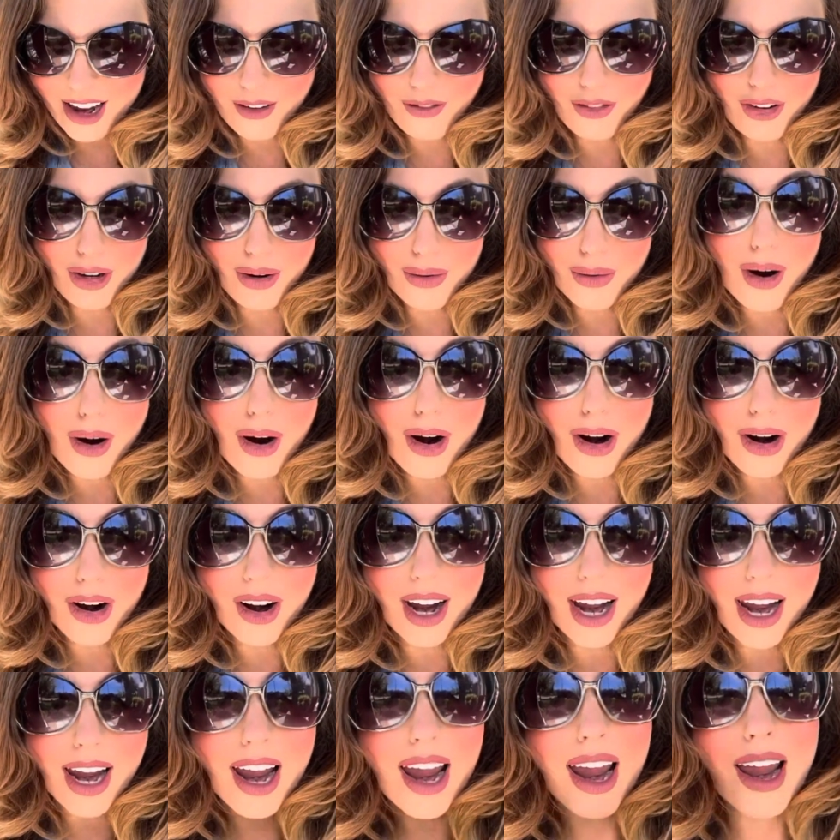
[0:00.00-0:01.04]
If you are
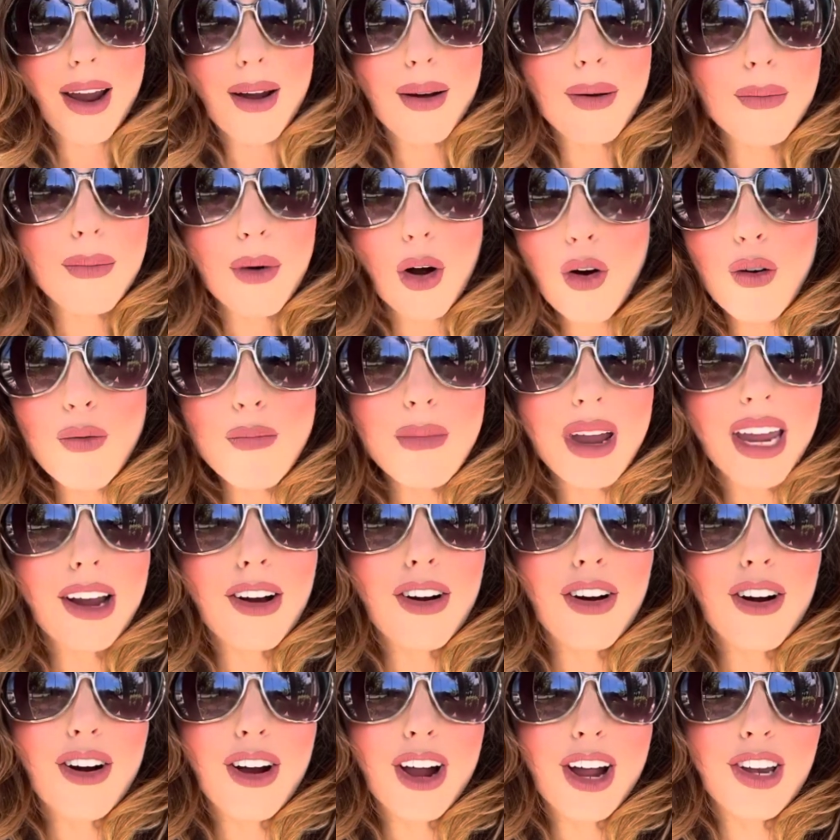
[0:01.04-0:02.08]
a
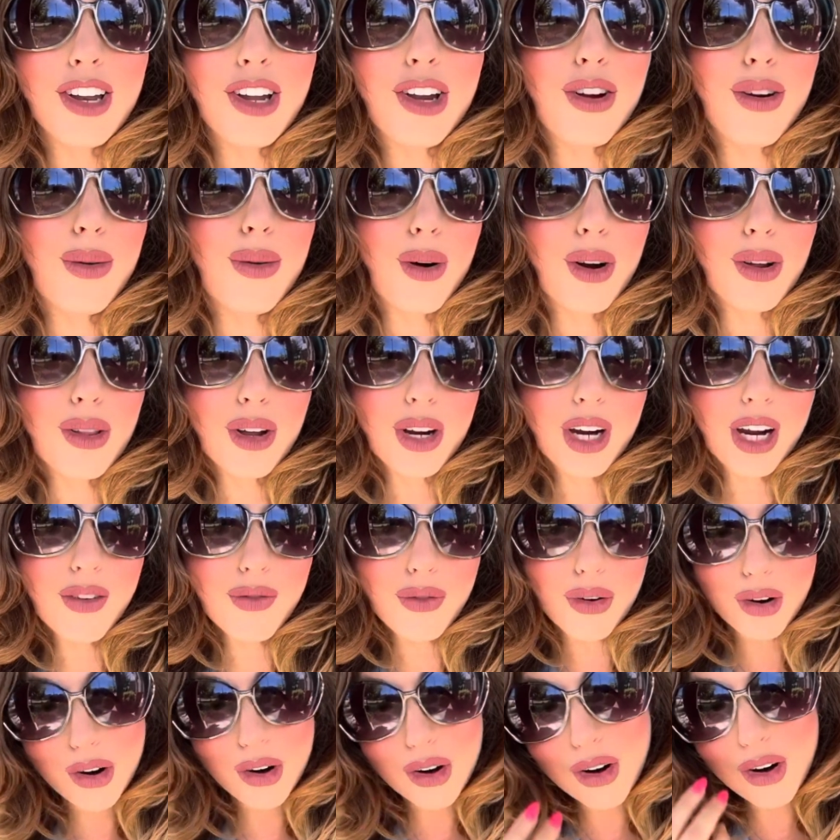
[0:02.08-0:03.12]
homemaker and you are looking
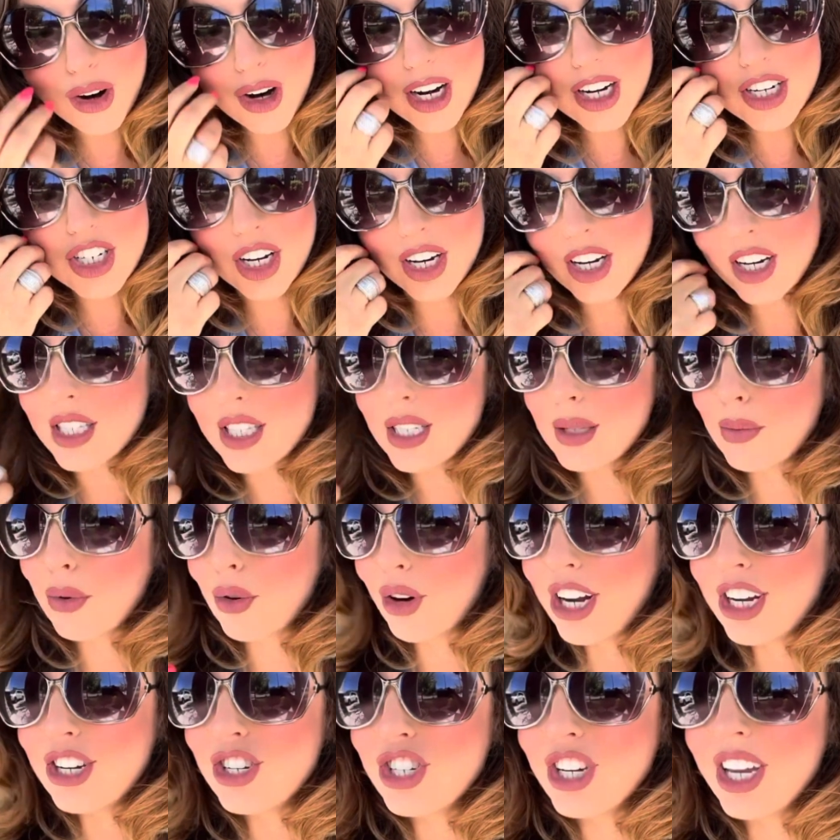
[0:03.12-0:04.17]
for courage and
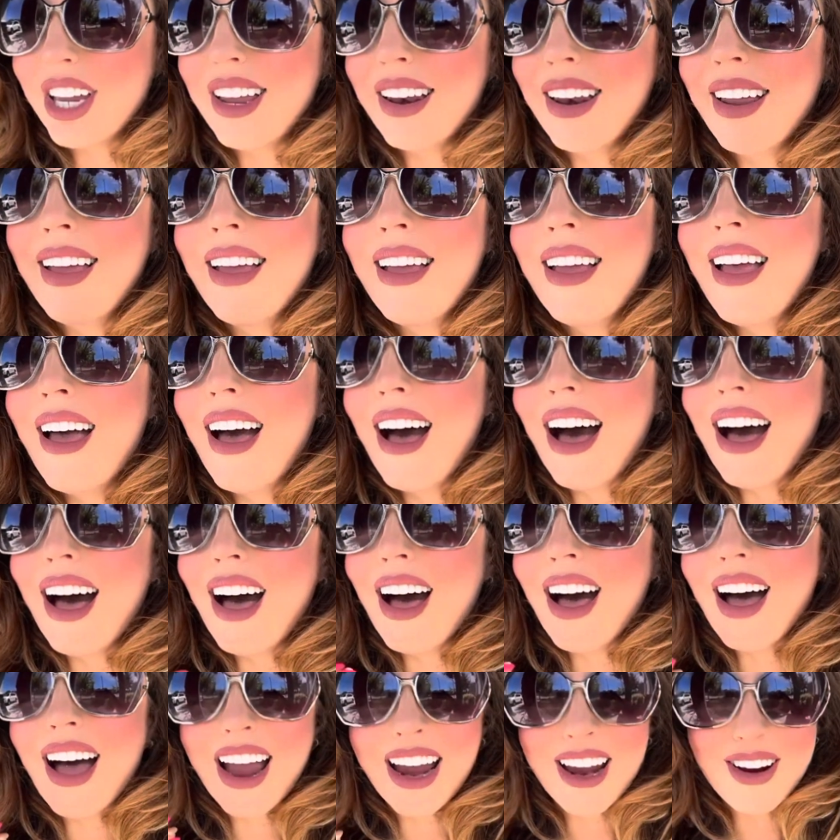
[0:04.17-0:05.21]
inspiration, uh,
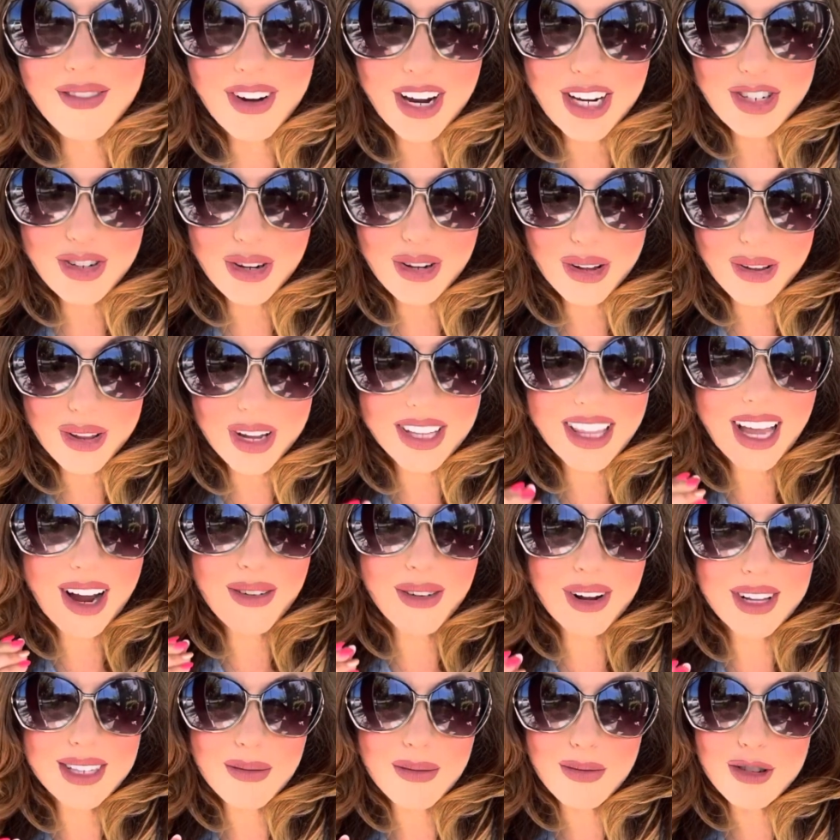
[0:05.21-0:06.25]
I invite you to click that
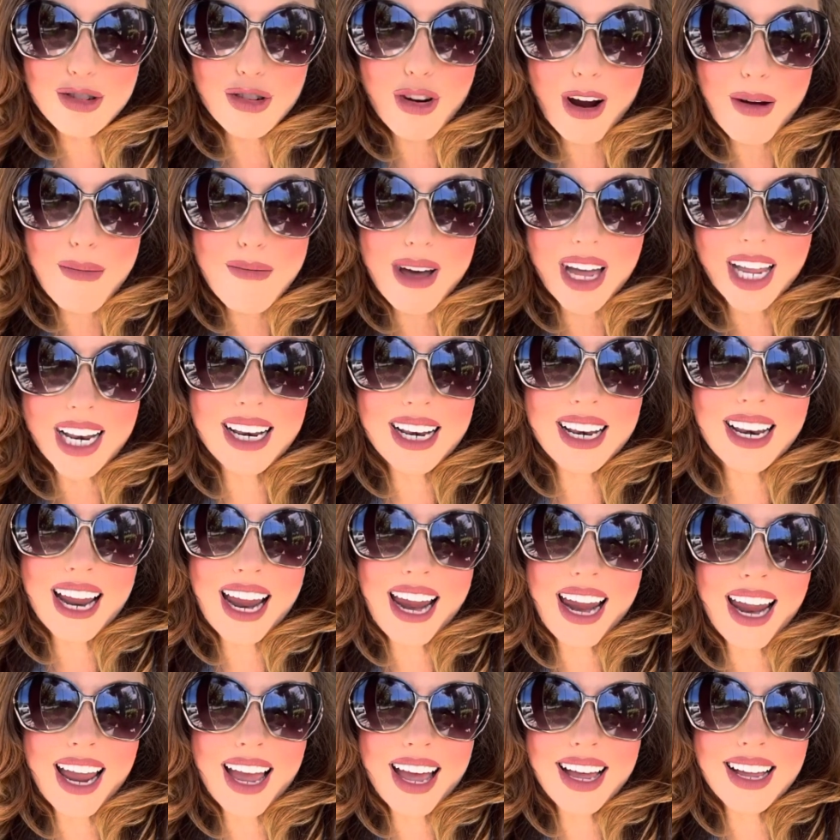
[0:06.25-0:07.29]
red subscribe button
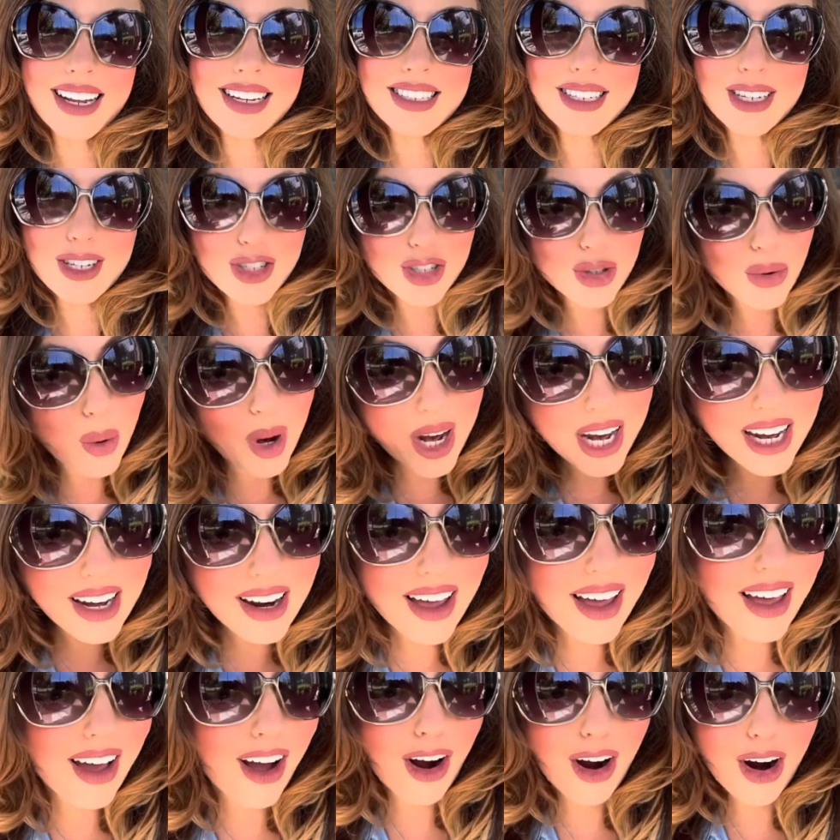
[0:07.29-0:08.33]
and join
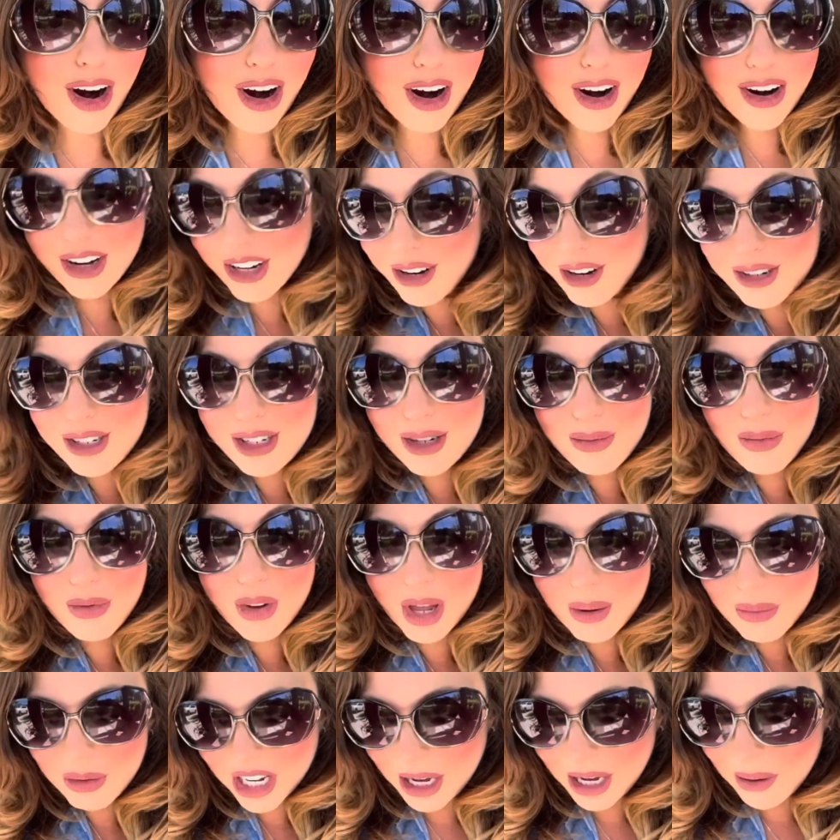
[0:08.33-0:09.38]
our YouTube
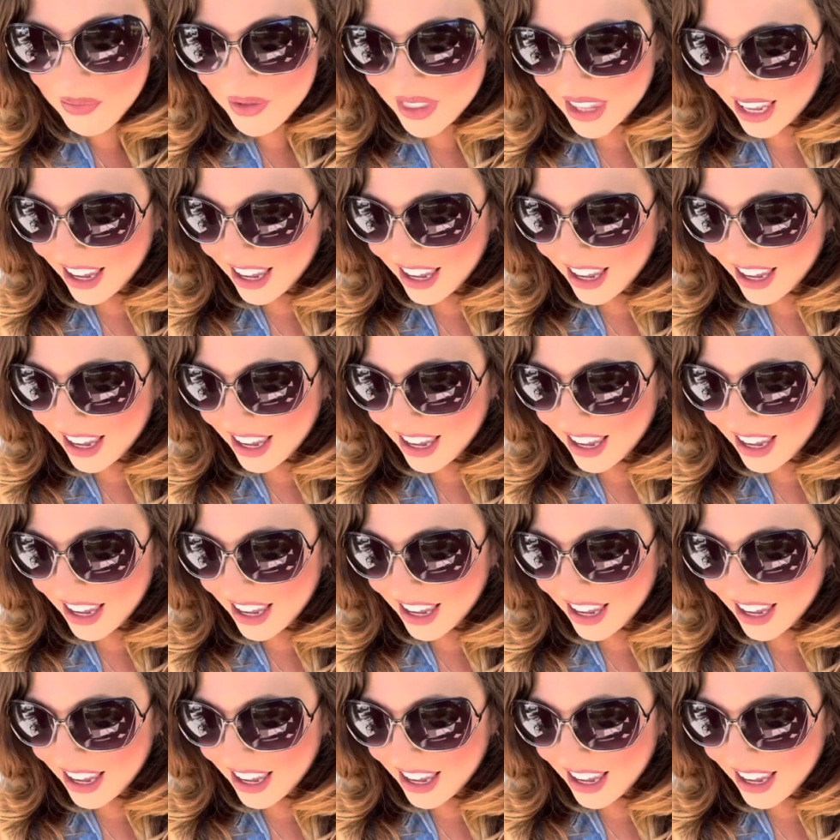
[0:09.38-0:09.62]
family.